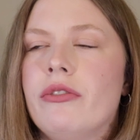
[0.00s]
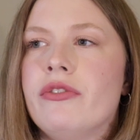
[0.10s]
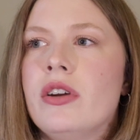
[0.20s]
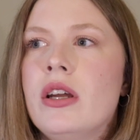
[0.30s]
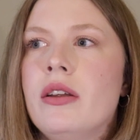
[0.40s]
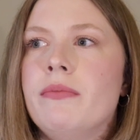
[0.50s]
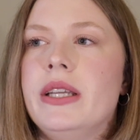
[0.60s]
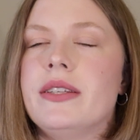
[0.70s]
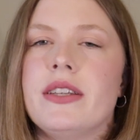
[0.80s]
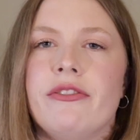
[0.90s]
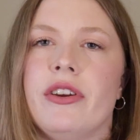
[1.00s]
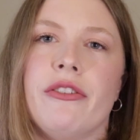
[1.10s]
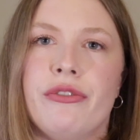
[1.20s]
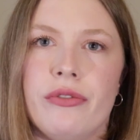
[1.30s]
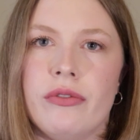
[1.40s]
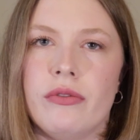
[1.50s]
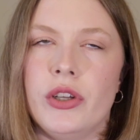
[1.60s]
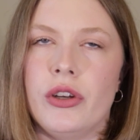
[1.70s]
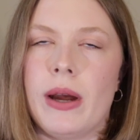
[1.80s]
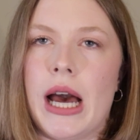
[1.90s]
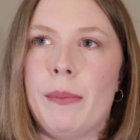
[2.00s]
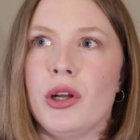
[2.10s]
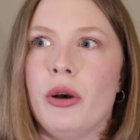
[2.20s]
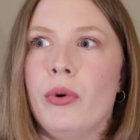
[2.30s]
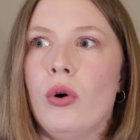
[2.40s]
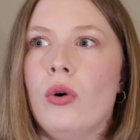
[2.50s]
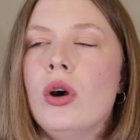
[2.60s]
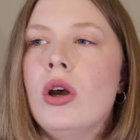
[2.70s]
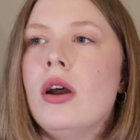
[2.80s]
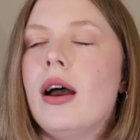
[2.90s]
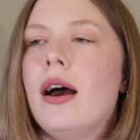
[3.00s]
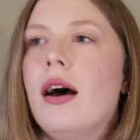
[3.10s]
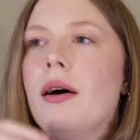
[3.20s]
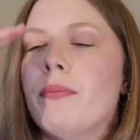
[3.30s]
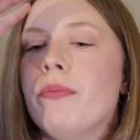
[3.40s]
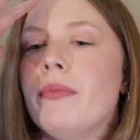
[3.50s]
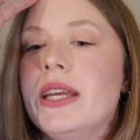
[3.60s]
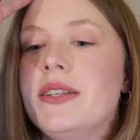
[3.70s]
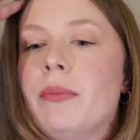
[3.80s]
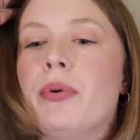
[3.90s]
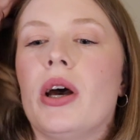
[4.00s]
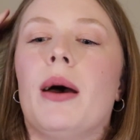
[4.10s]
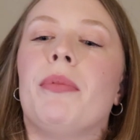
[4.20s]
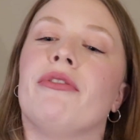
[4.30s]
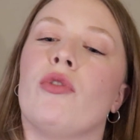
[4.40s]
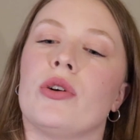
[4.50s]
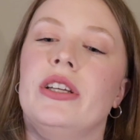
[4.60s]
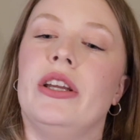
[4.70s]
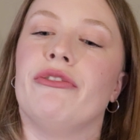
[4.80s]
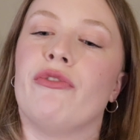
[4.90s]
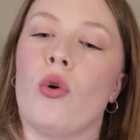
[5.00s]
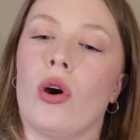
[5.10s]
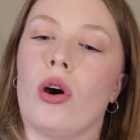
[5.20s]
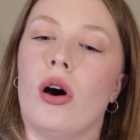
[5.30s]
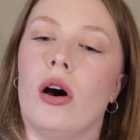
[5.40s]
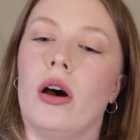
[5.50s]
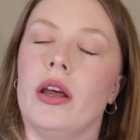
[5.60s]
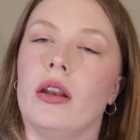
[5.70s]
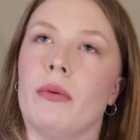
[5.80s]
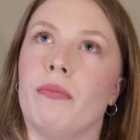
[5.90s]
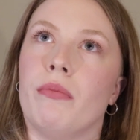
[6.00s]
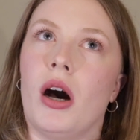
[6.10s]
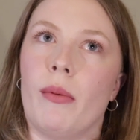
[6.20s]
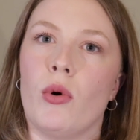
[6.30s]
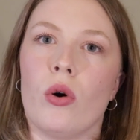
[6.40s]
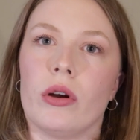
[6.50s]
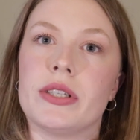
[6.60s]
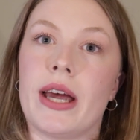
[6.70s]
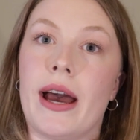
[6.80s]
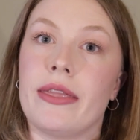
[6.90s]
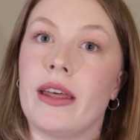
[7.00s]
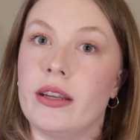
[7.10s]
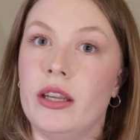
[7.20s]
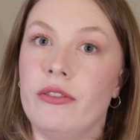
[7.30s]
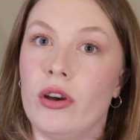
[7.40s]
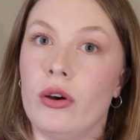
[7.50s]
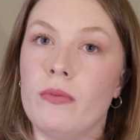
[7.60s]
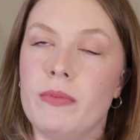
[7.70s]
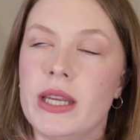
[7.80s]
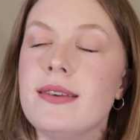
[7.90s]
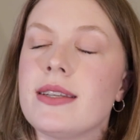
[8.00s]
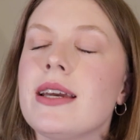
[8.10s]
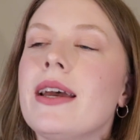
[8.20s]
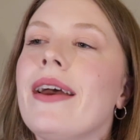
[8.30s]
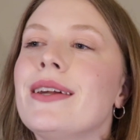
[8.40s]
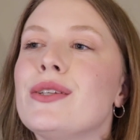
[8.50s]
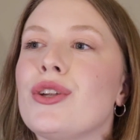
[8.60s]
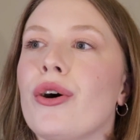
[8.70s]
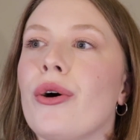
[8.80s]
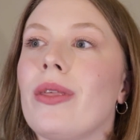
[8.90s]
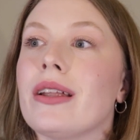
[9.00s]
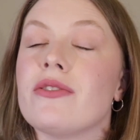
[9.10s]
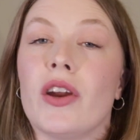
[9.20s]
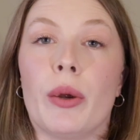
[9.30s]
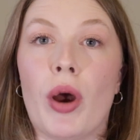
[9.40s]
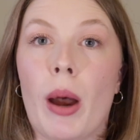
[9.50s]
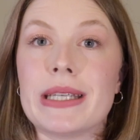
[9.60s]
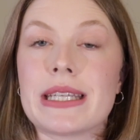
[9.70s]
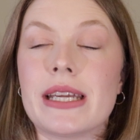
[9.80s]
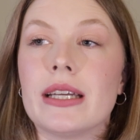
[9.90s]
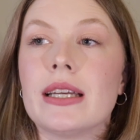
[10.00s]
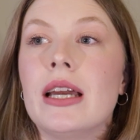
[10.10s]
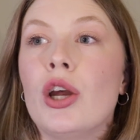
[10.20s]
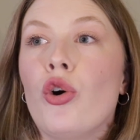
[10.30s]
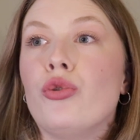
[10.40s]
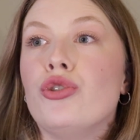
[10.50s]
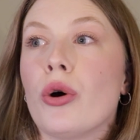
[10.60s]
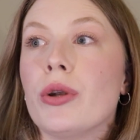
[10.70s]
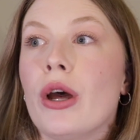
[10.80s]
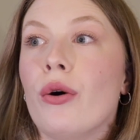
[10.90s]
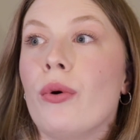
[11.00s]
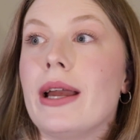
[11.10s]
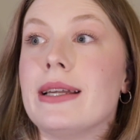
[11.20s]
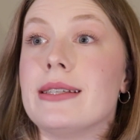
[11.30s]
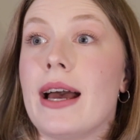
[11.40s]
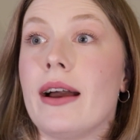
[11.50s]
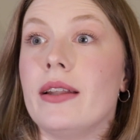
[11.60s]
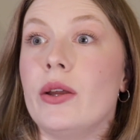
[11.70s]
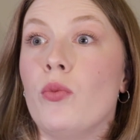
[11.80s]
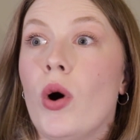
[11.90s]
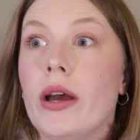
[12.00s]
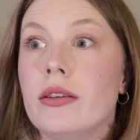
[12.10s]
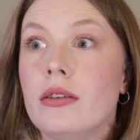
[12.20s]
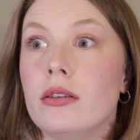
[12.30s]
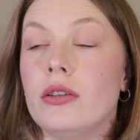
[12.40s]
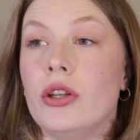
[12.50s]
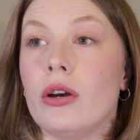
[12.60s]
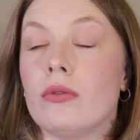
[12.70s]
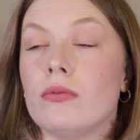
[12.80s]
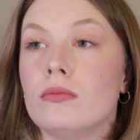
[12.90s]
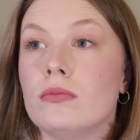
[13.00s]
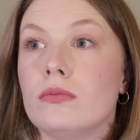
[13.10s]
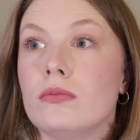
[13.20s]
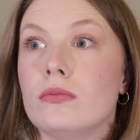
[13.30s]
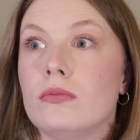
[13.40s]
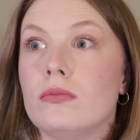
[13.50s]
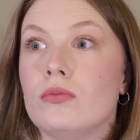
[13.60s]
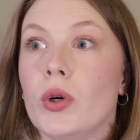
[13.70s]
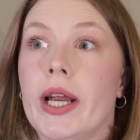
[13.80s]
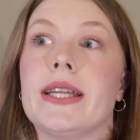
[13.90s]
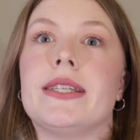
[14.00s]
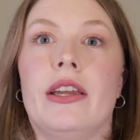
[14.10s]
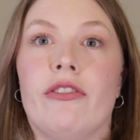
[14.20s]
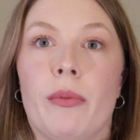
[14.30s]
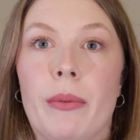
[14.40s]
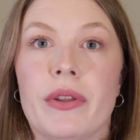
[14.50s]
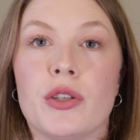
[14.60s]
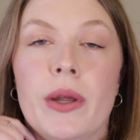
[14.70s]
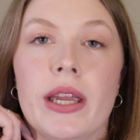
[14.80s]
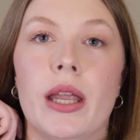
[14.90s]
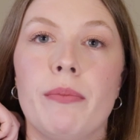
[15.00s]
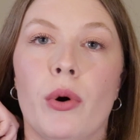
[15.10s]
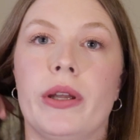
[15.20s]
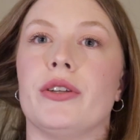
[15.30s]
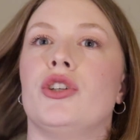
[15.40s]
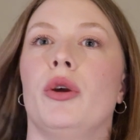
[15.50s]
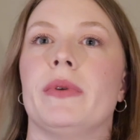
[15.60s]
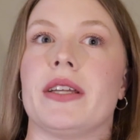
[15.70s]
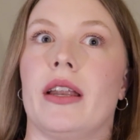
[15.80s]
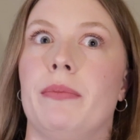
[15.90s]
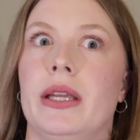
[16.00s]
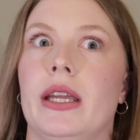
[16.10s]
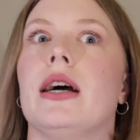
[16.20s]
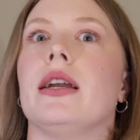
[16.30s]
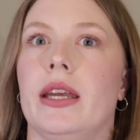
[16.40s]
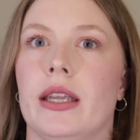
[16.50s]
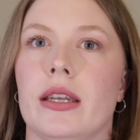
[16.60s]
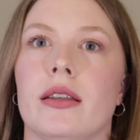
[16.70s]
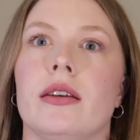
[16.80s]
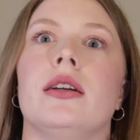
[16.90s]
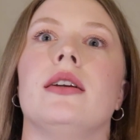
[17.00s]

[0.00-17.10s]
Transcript: of meets, if applicable. He did put up a 14.4 on pommel horse at that Evo meet, so that's very promising. Don't know exactly what we're going to see from him this weekend, but we assume it's going to be, again,